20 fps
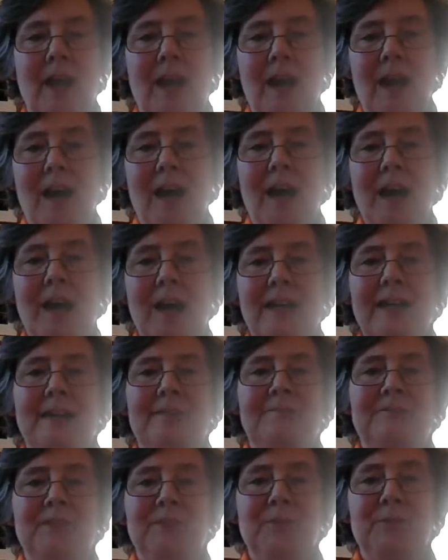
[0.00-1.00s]
Hi
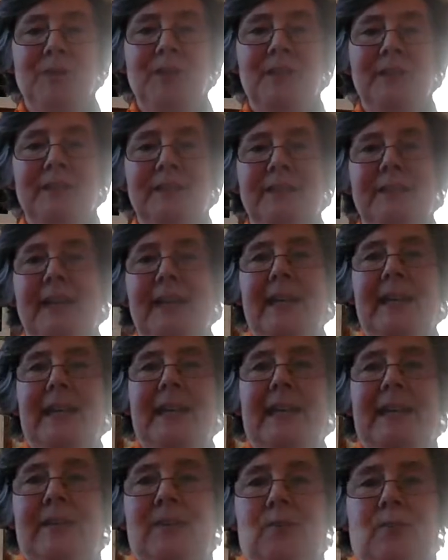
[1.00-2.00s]
everyone
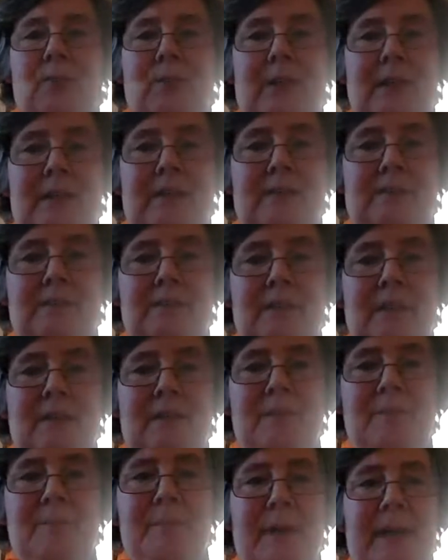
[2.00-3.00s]
and
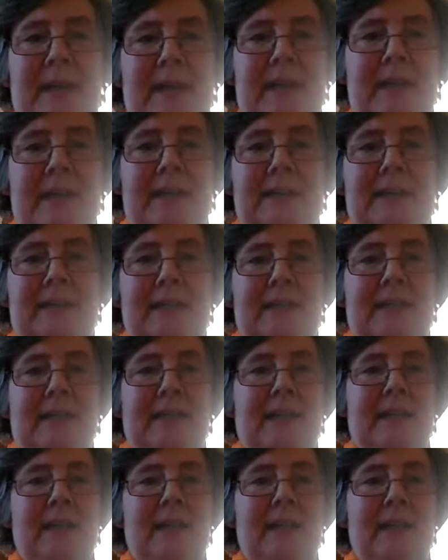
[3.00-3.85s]
welcome back.